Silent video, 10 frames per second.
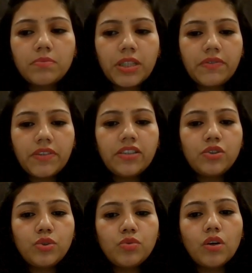
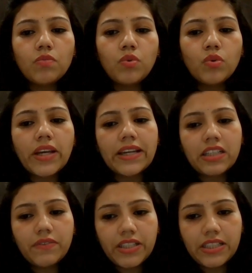between two or more
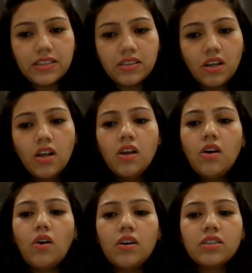activities
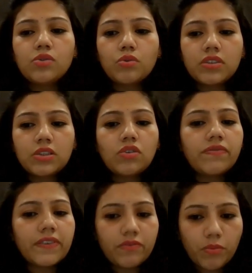or sources
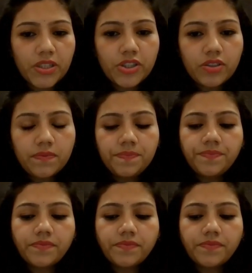of information,